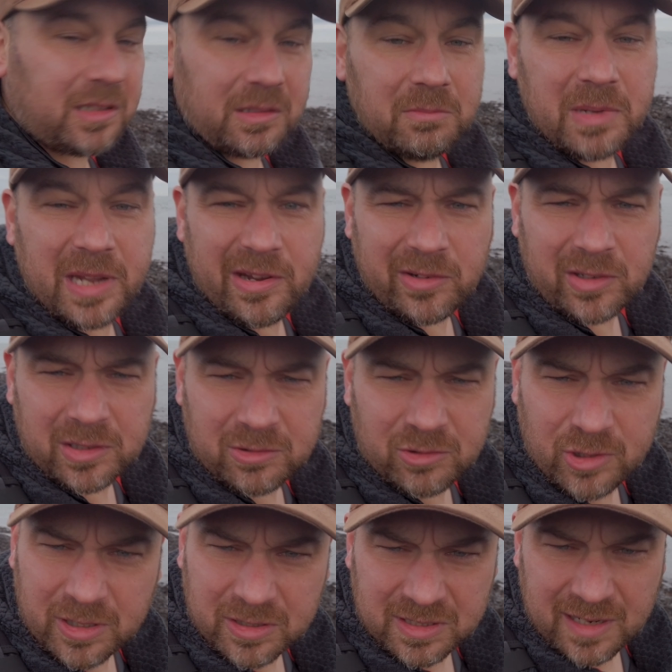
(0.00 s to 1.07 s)
compare and
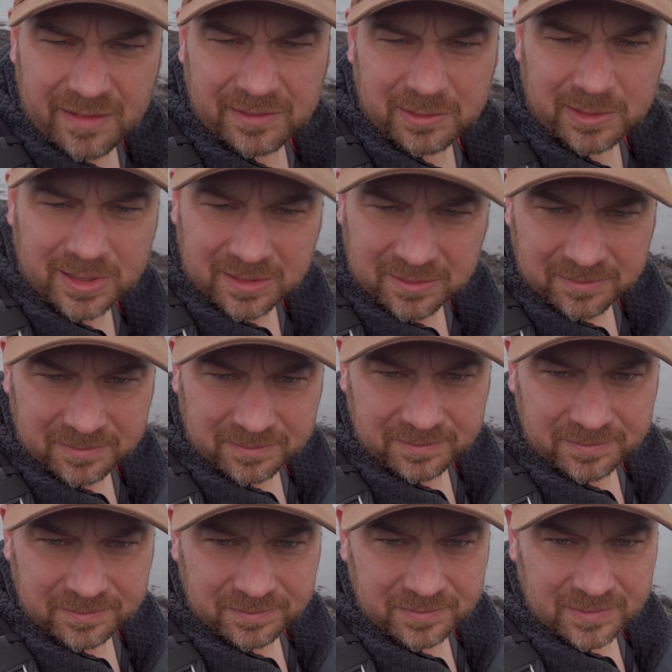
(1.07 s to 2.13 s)
contrast afterwards.
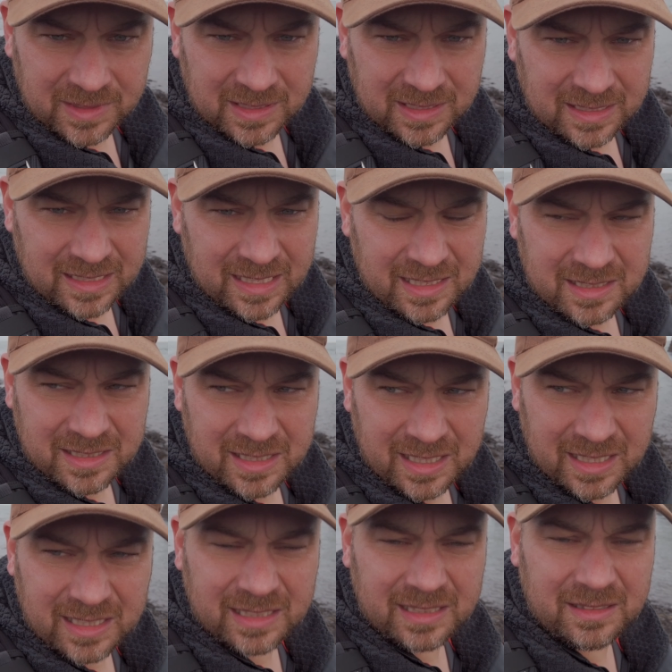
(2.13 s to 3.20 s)
That's
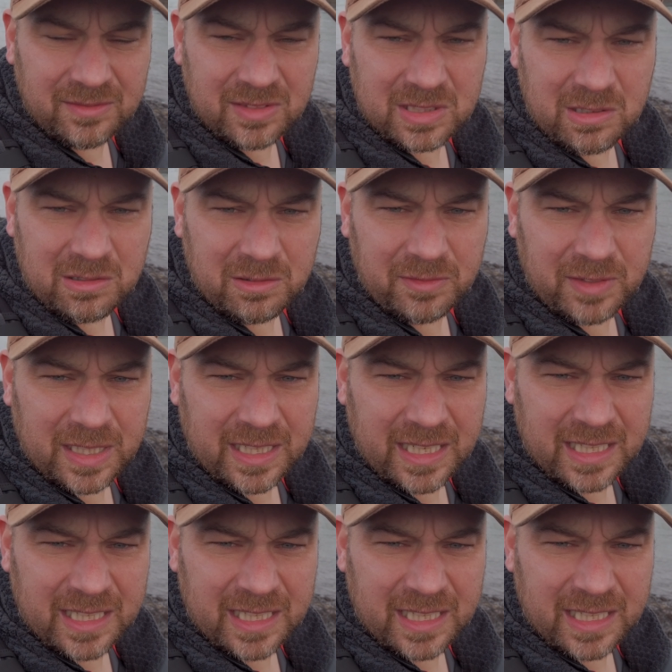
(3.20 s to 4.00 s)
photography, I